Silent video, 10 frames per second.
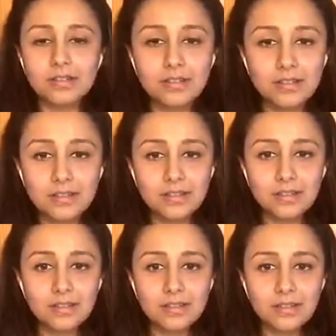
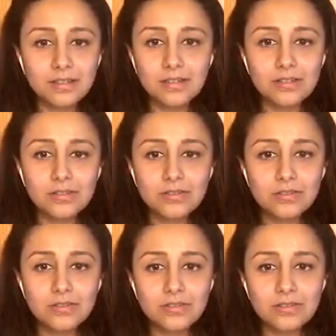
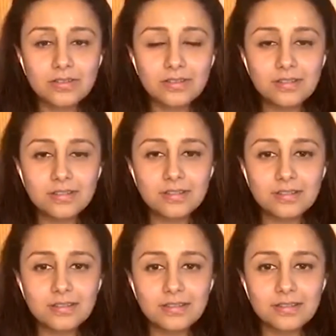
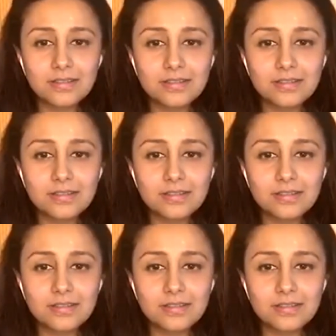(not speaking)